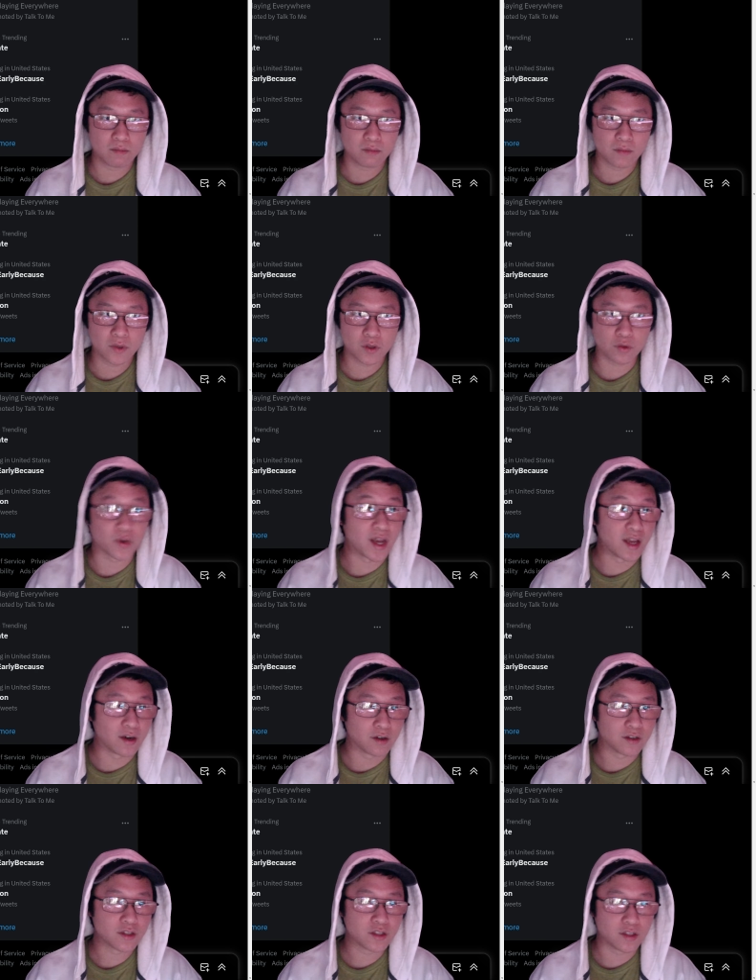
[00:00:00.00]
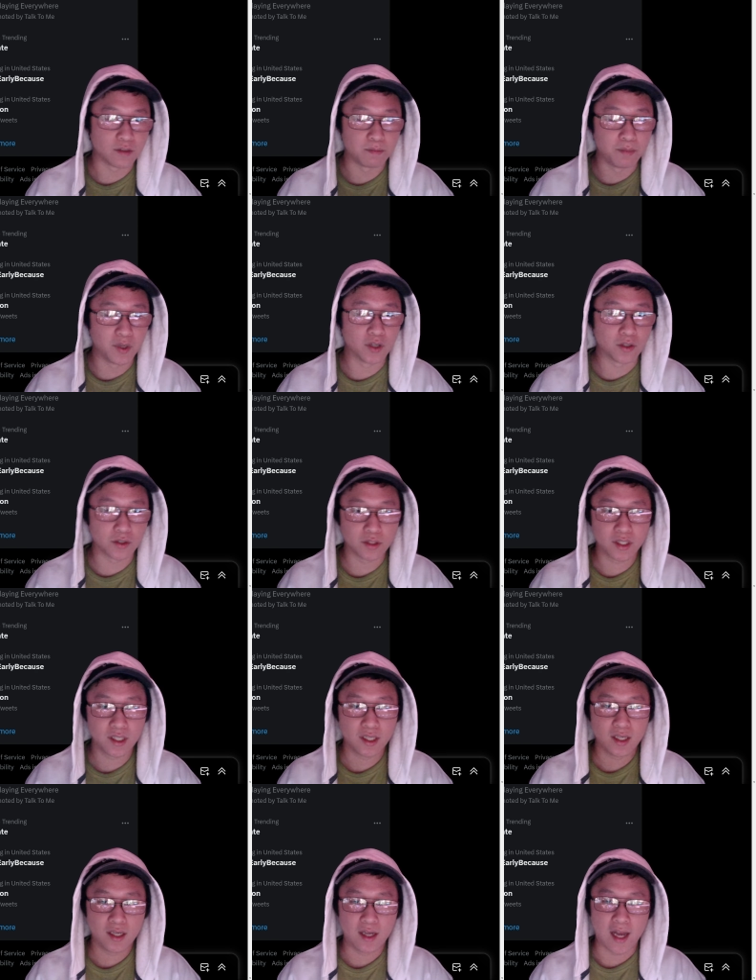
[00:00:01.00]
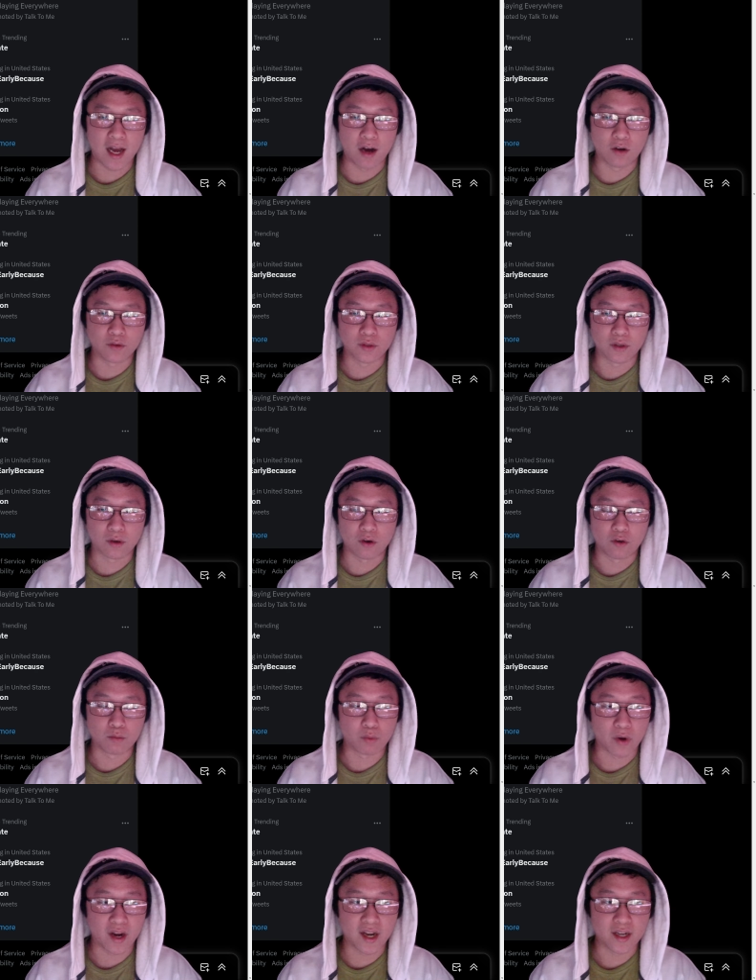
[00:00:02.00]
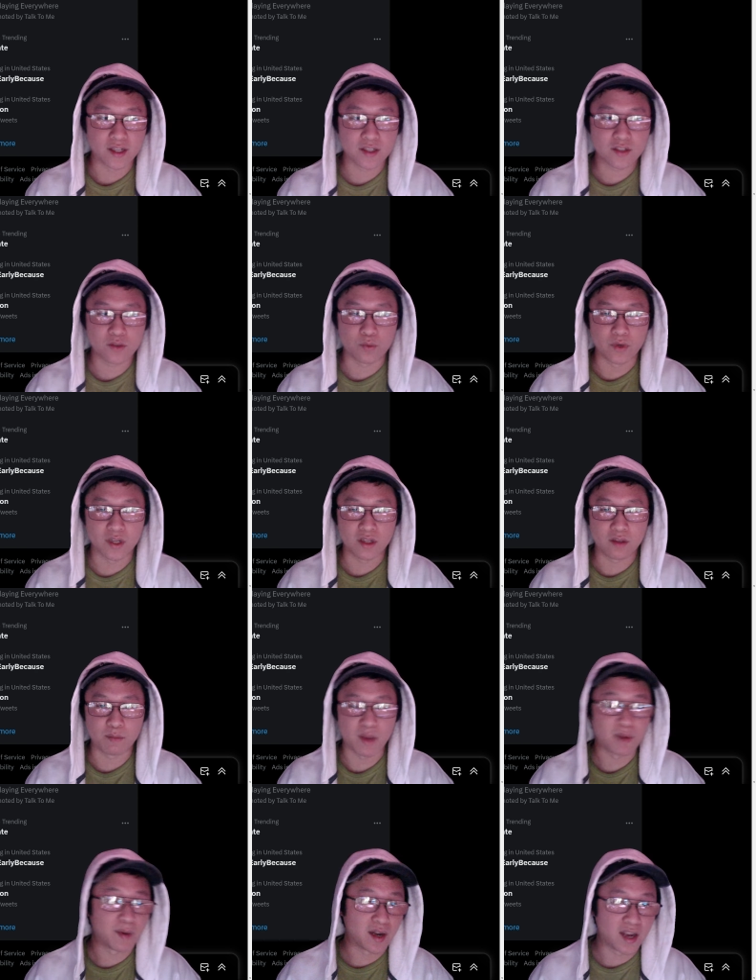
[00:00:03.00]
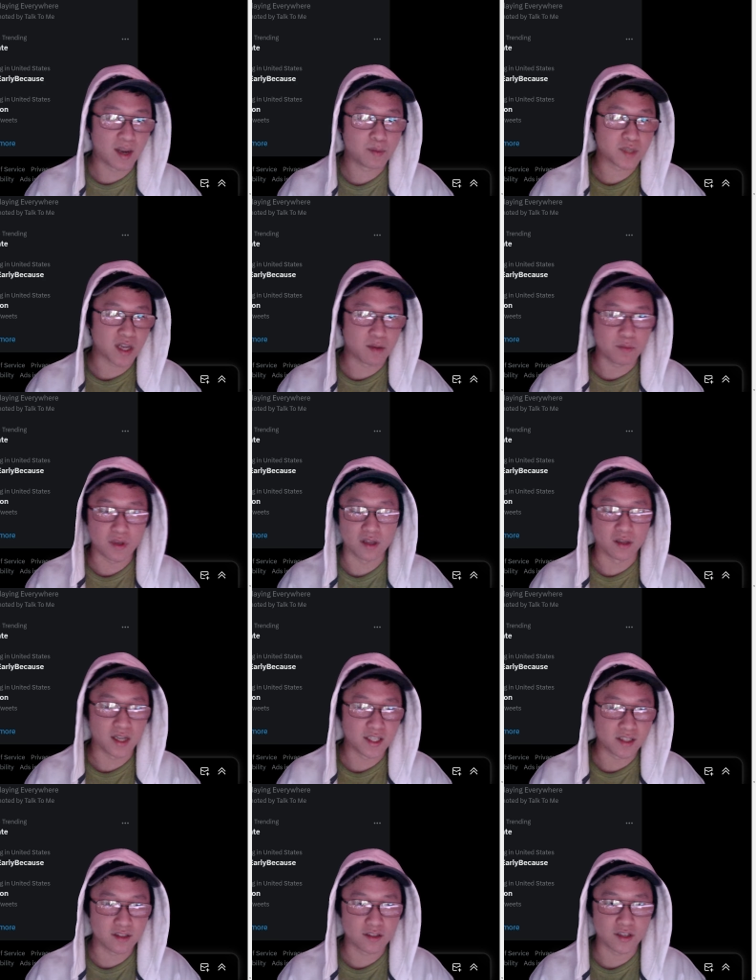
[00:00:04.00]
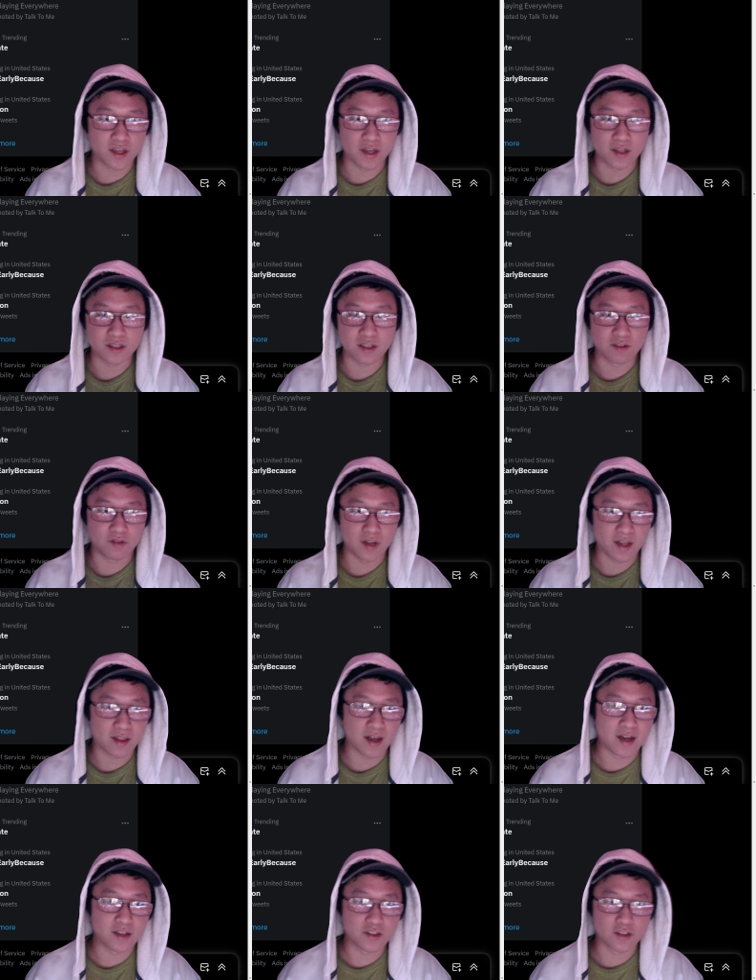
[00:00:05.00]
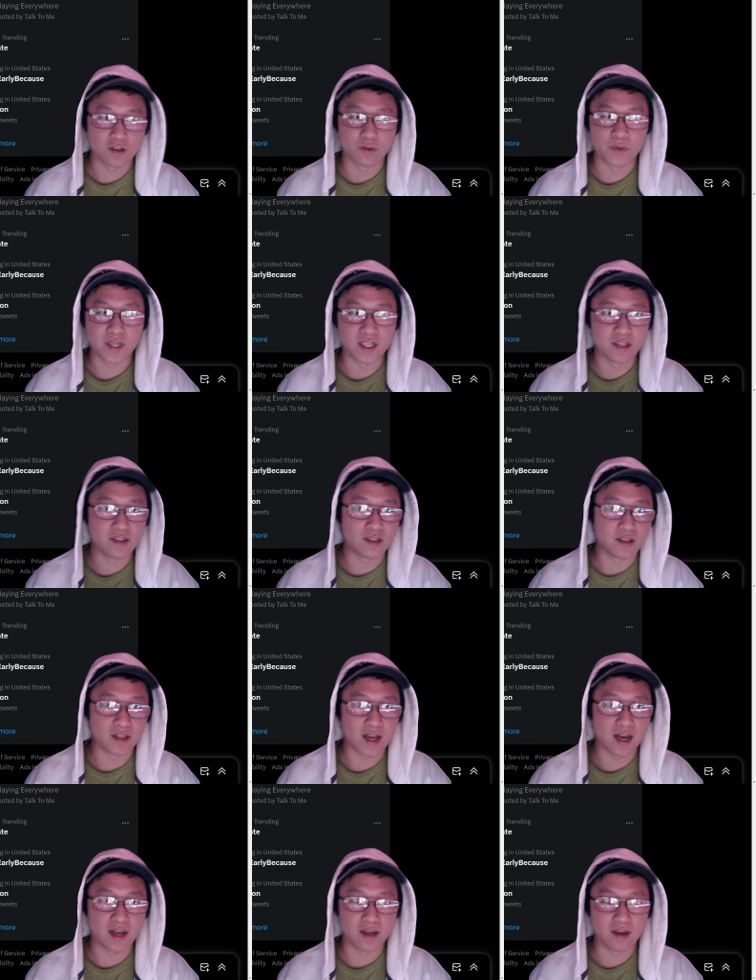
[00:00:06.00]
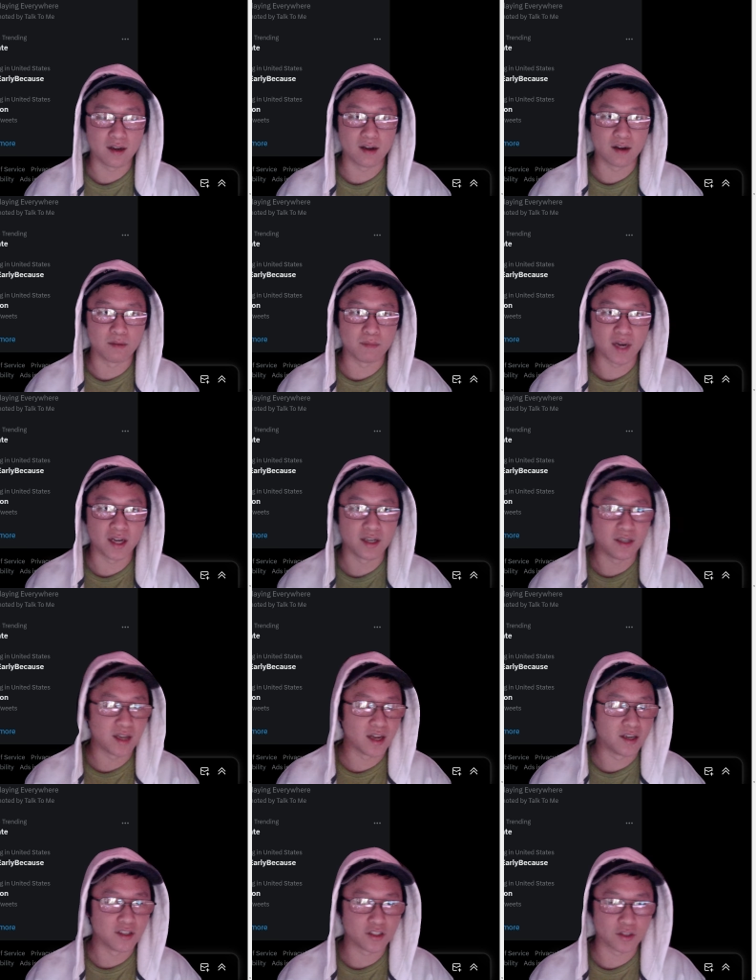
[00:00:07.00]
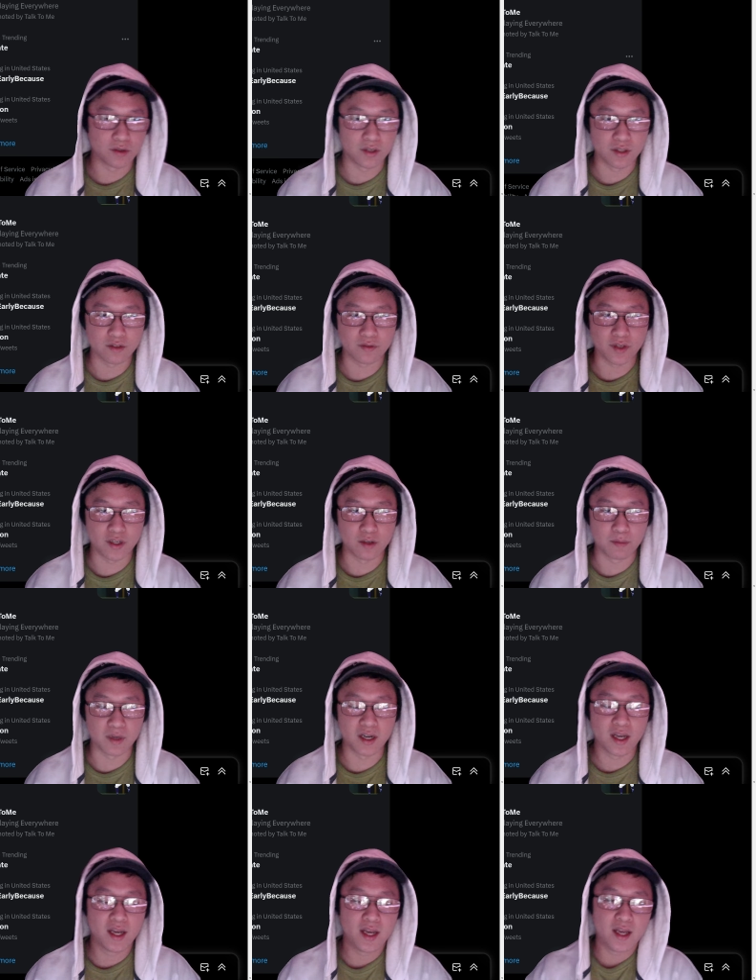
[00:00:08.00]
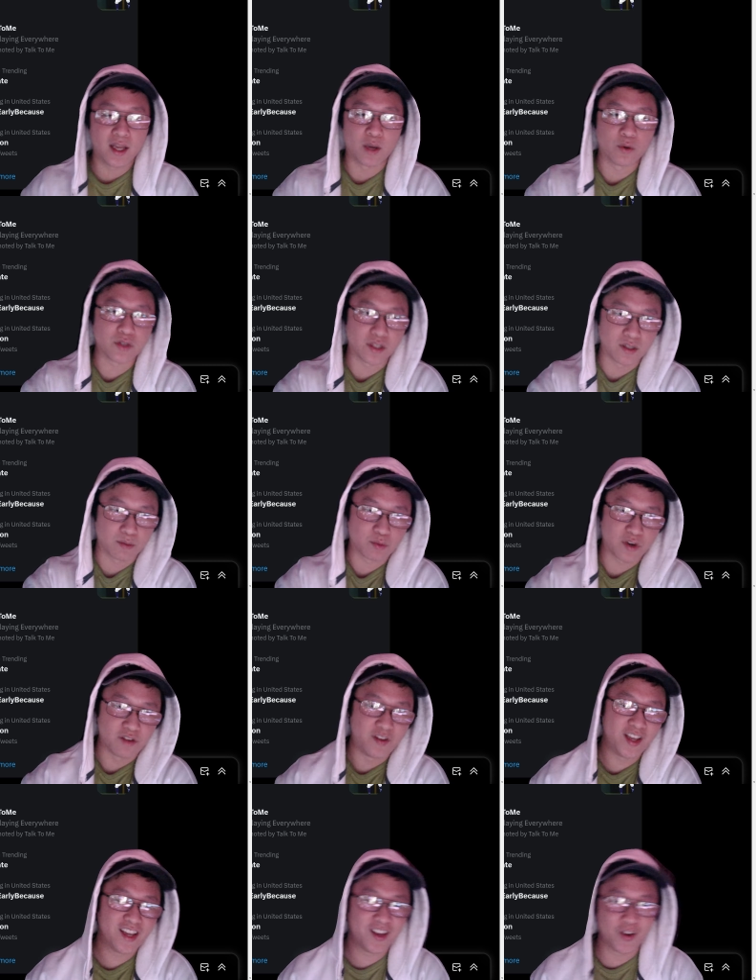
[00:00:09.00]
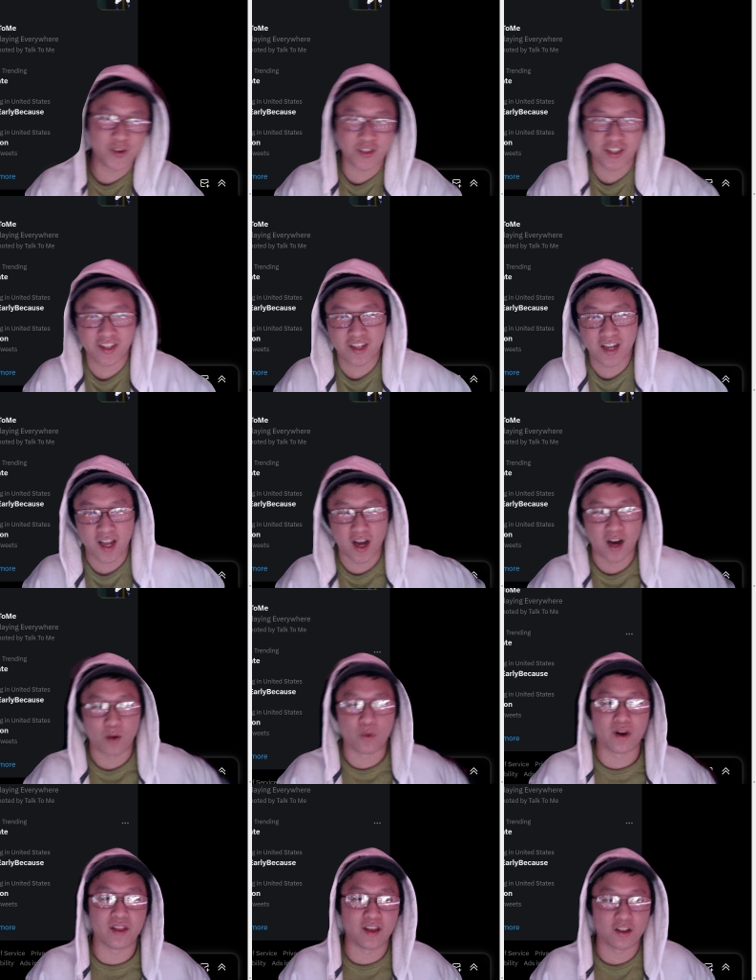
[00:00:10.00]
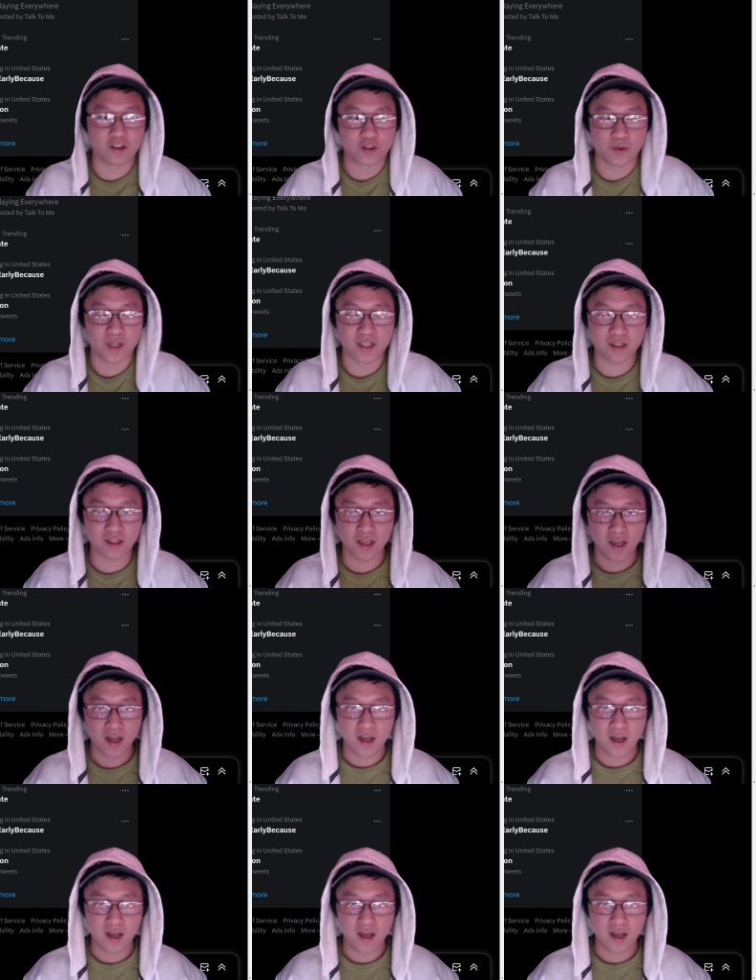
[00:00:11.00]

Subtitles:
creators to build out their own brands with Made by Apes IP licensing and stuff like that. So we did see that. I didn't show it in this video, but it was in the preview. It was in one of the other tweets.